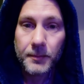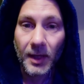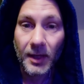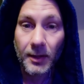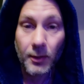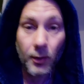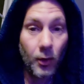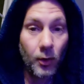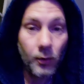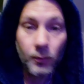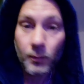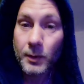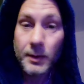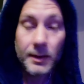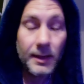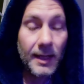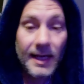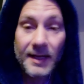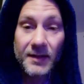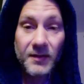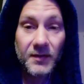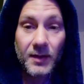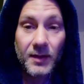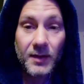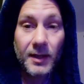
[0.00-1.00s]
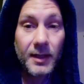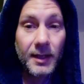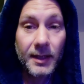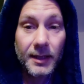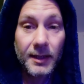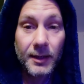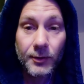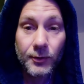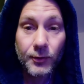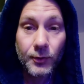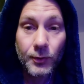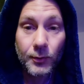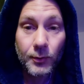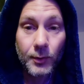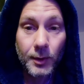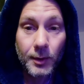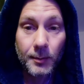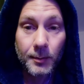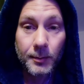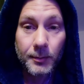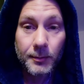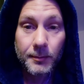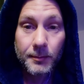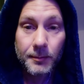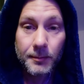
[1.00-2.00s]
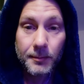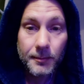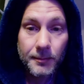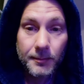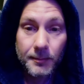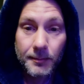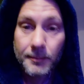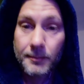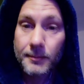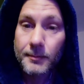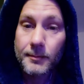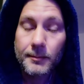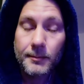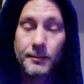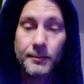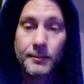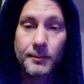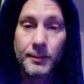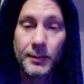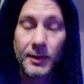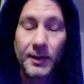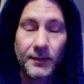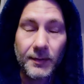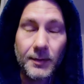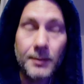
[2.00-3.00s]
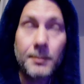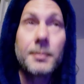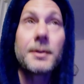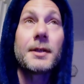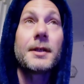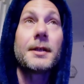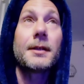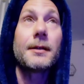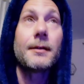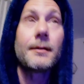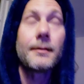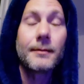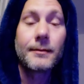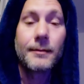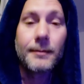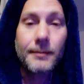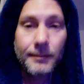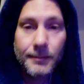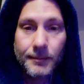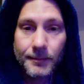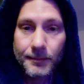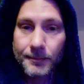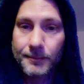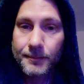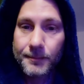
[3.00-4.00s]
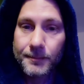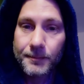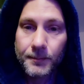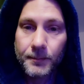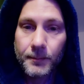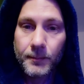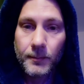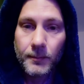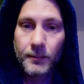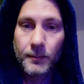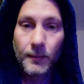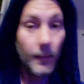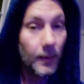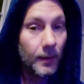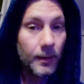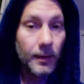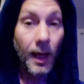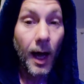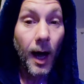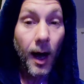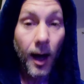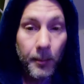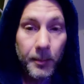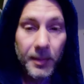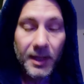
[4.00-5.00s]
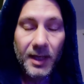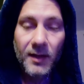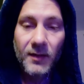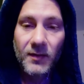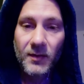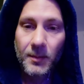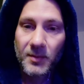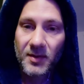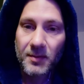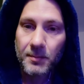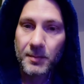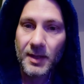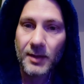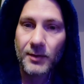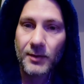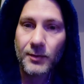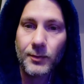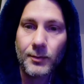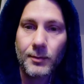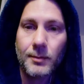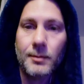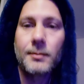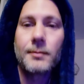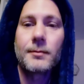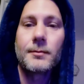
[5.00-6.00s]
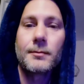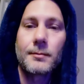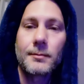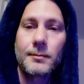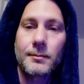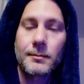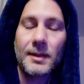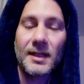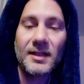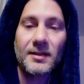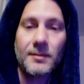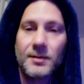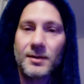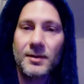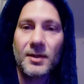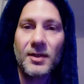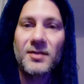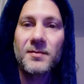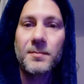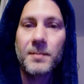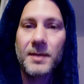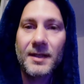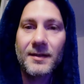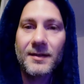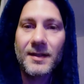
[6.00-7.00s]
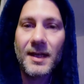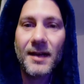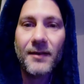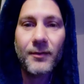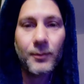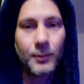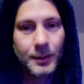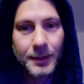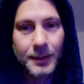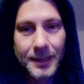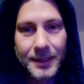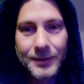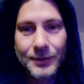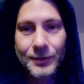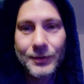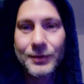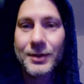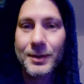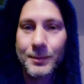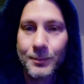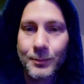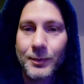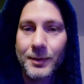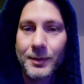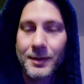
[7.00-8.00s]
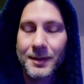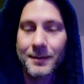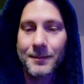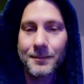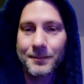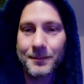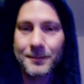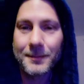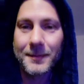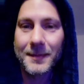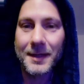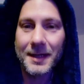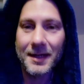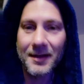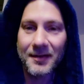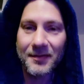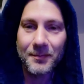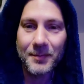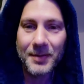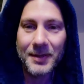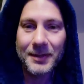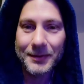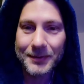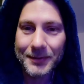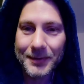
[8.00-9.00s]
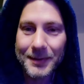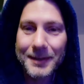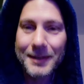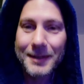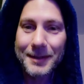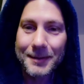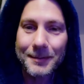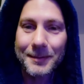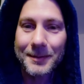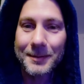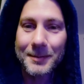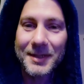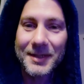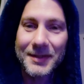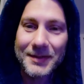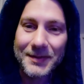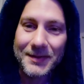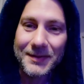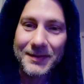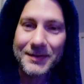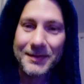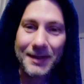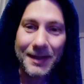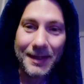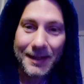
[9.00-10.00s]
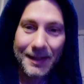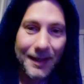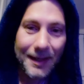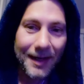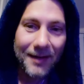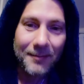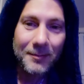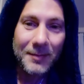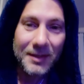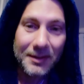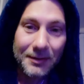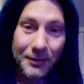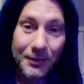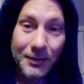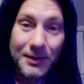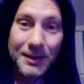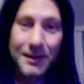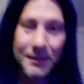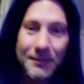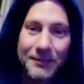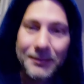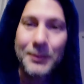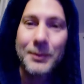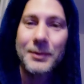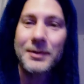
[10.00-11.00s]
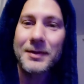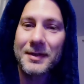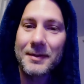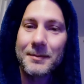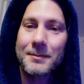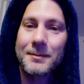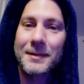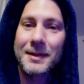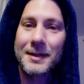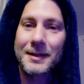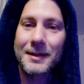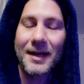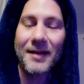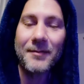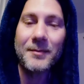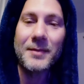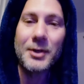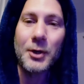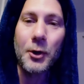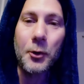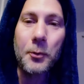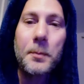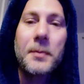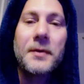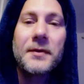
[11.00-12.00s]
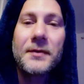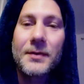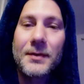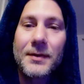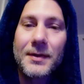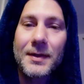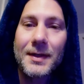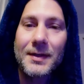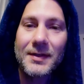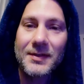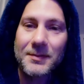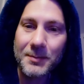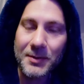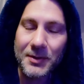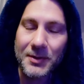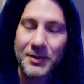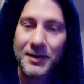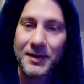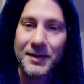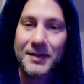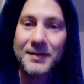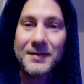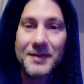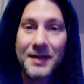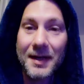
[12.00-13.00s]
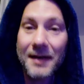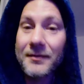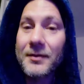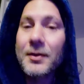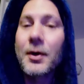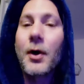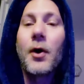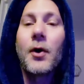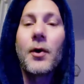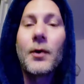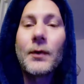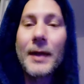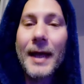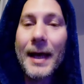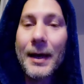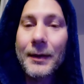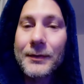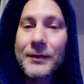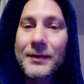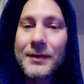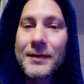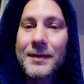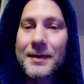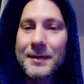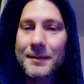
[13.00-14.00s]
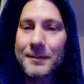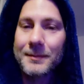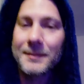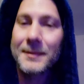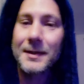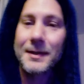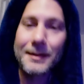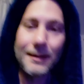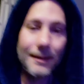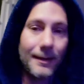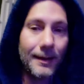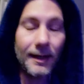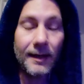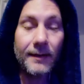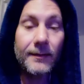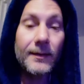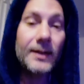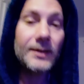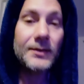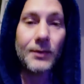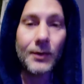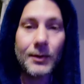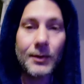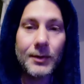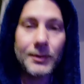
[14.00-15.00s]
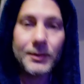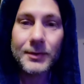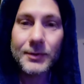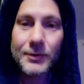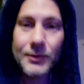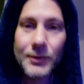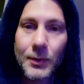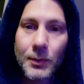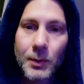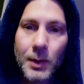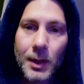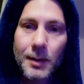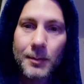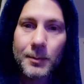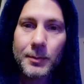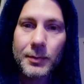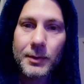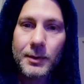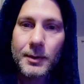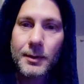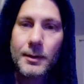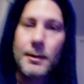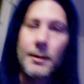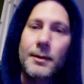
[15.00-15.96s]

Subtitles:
I called one last night and it showed up. Blessed be. Not because I'm special, but just because I have a relationship with them that I've built. Maybe because I've been looking for them, I've been open to the experience, I've called out to them, and they started to show up,